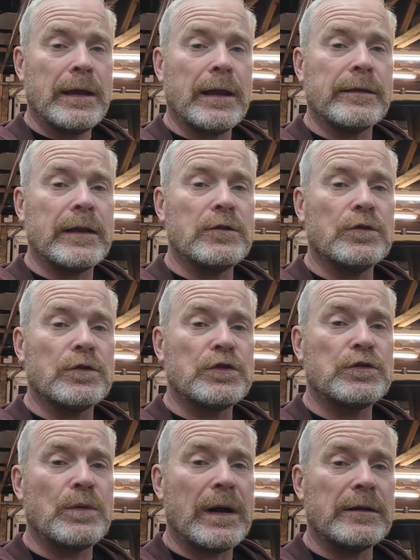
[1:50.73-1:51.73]
It'll then do a
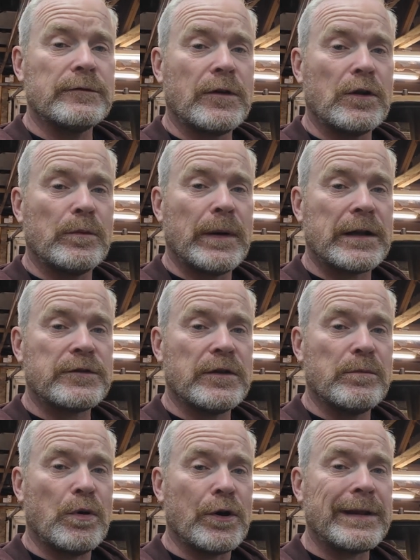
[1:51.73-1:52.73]
12-volt battery
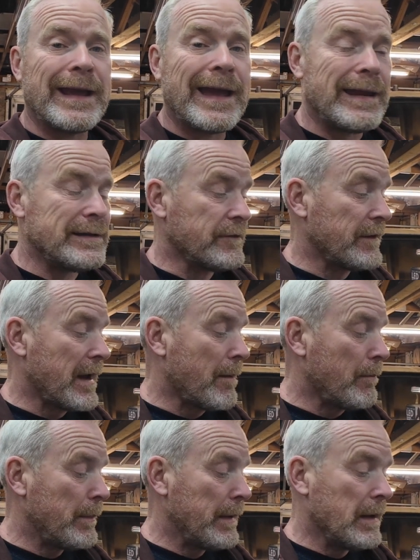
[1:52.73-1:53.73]
at 0.8 of an
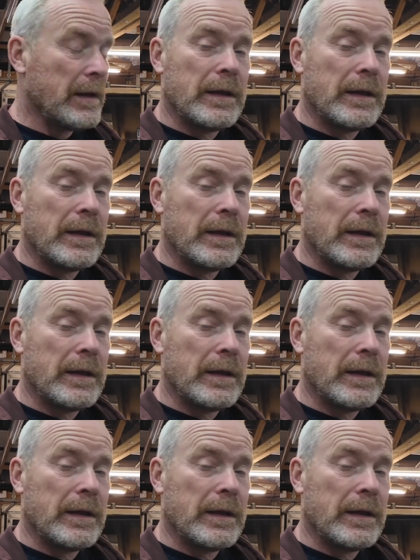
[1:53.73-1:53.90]
amp.